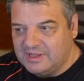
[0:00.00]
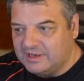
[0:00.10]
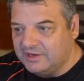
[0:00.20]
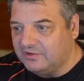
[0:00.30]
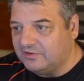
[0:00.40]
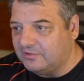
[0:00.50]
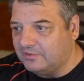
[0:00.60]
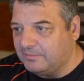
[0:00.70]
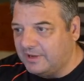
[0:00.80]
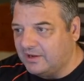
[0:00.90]
I use
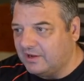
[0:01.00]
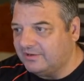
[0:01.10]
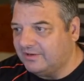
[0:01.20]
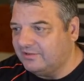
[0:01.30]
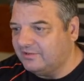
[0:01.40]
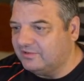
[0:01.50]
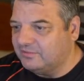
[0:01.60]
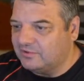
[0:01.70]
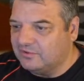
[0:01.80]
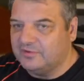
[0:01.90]
the Pay ID system,
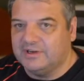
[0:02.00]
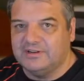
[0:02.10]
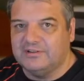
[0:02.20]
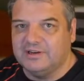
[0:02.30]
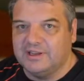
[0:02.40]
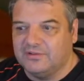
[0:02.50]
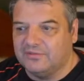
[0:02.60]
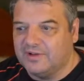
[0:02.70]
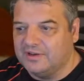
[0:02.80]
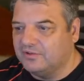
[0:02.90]
so it's very easy to get the
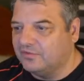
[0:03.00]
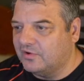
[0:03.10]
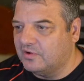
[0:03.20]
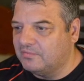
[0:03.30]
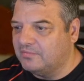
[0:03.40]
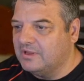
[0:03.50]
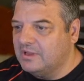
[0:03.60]
funds from